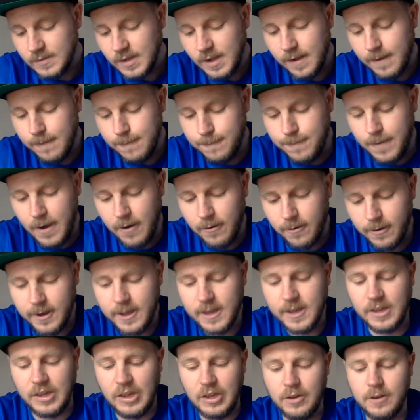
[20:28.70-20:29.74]
Very
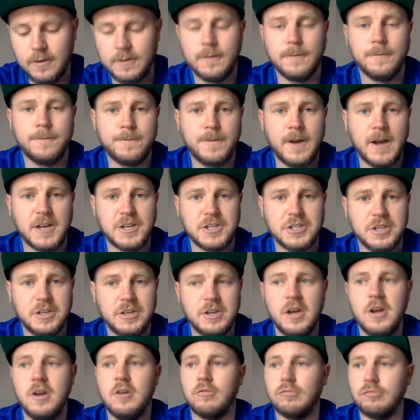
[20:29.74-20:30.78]
good
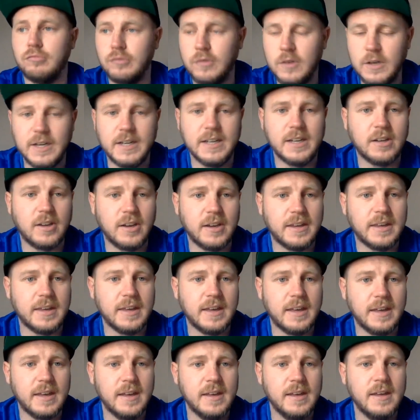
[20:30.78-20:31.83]
faction. Really like
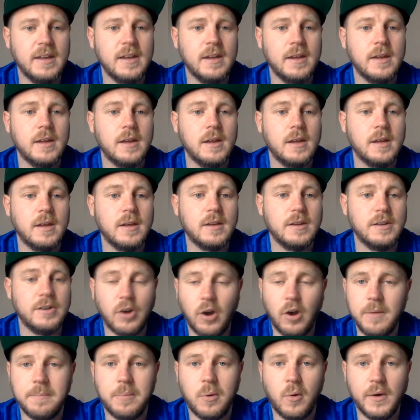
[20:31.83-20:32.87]
it.
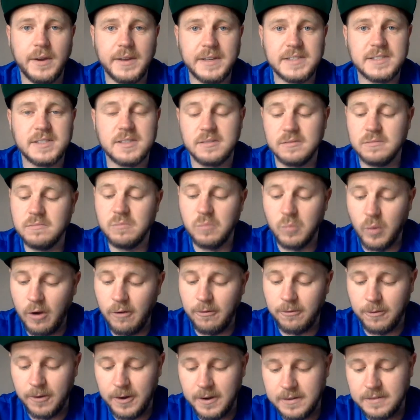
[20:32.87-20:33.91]
9 points.
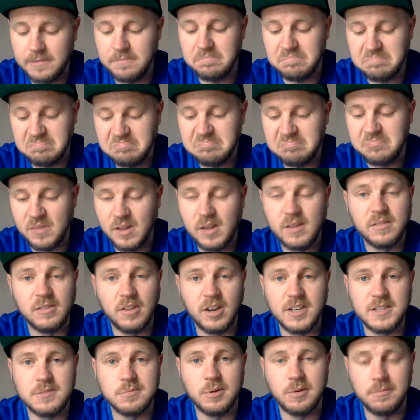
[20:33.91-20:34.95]
Wilfred.
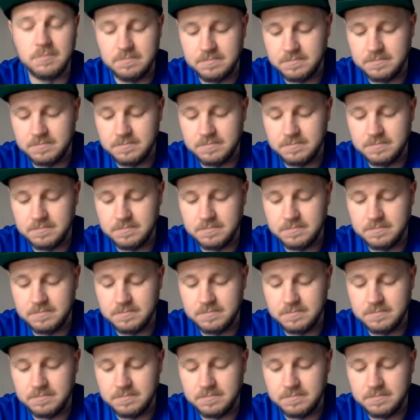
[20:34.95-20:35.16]
Nice one.